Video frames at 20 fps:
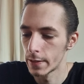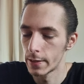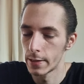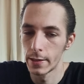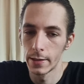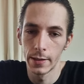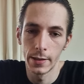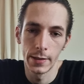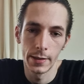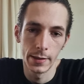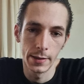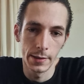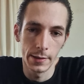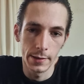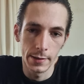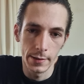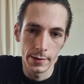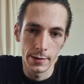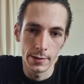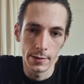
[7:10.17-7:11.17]

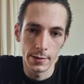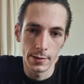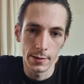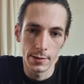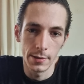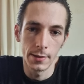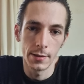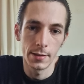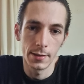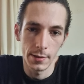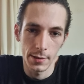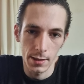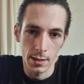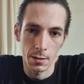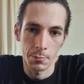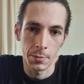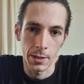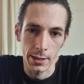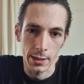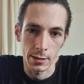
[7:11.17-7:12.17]

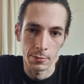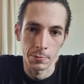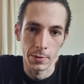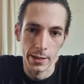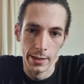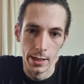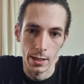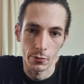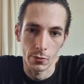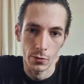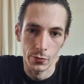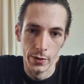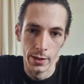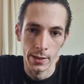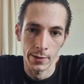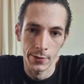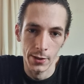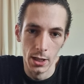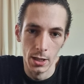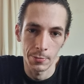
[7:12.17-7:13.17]
and making back everything
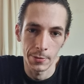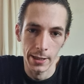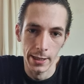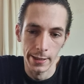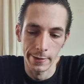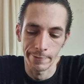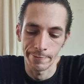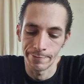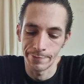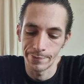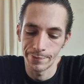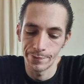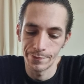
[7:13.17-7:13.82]
in time again.